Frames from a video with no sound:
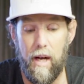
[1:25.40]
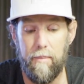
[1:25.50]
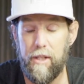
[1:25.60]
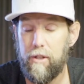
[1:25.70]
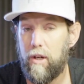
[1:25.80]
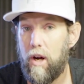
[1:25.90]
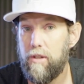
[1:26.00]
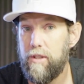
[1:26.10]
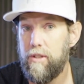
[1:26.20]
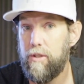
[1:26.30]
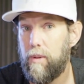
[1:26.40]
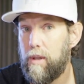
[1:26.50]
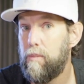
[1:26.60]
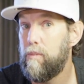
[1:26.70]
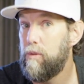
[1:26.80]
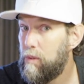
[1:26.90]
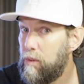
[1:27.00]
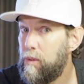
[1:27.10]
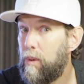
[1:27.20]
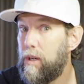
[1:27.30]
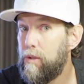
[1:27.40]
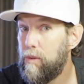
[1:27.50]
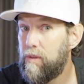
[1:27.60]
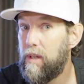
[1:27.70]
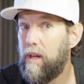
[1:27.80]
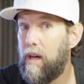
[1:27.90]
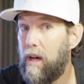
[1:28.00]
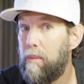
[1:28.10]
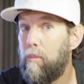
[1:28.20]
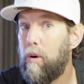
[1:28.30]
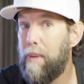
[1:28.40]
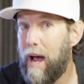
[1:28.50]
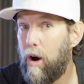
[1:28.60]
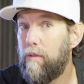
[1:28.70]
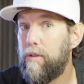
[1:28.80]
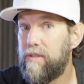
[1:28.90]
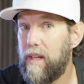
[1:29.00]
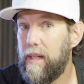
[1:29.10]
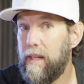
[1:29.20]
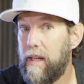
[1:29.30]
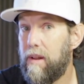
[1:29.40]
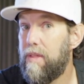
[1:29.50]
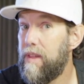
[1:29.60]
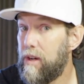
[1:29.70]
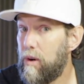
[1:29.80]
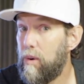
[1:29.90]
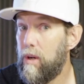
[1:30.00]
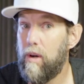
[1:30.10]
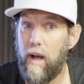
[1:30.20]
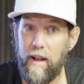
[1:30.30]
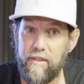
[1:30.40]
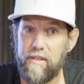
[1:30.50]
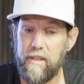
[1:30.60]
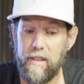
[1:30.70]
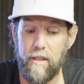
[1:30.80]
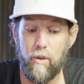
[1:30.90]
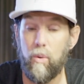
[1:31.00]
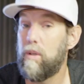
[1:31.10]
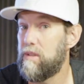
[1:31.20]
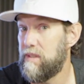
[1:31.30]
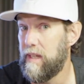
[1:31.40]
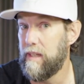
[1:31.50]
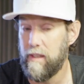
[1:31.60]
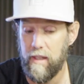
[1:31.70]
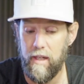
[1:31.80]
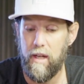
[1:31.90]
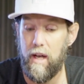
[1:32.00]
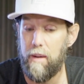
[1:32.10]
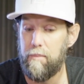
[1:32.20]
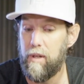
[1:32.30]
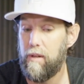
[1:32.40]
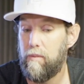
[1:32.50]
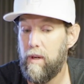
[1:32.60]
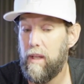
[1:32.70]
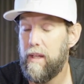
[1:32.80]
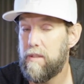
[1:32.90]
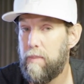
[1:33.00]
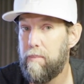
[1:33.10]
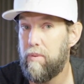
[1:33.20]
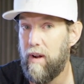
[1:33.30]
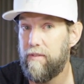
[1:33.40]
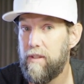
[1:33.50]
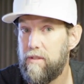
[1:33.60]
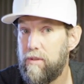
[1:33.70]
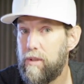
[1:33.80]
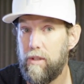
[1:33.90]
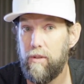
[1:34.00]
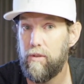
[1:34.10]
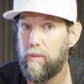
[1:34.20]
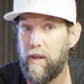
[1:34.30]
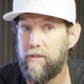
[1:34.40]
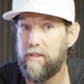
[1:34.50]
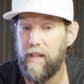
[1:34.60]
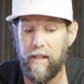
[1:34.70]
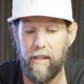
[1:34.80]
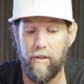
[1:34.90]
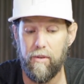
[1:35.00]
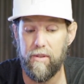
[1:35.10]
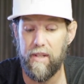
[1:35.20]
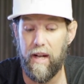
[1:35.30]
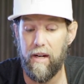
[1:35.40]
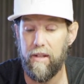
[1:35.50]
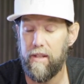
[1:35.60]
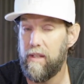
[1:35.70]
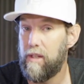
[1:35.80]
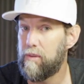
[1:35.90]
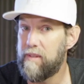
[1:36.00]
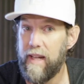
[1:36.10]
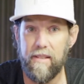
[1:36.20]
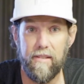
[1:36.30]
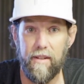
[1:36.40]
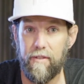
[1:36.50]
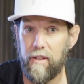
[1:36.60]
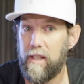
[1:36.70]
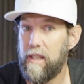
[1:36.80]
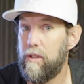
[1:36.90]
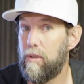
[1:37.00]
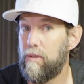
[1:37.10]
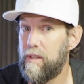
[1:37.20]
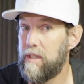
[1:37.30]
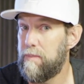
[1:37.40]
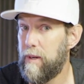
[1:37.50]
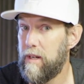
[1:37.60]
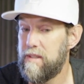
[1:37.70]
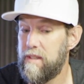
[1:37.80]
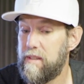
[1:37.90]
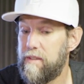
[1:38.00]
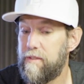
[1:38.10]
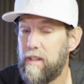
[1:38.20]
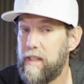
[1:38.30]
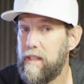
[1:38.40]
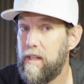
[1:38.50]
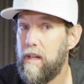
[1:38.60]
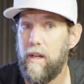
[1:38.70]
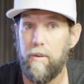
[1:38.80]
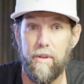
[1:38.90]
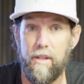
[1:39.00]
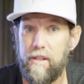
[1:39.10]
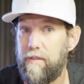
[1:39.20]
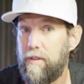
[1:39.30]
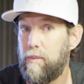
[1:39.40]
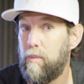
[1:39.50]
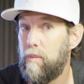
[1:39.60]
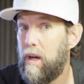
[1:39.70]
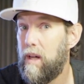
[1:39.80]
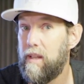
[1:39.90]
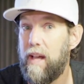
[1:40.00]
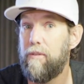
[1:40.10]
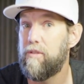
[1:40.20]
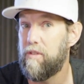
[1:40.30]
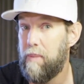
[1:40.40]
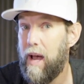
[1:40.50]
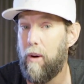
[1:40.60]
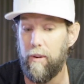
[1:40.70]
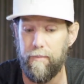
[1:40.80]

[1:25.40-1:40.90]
in your cartridge, you want to use a more powerful setting, and a thinner oil, obviously the cooler setting. But really it's by preference. You can use whatever setting you desire. That it'll taste differently, you'll experience it differently with the different levels of power.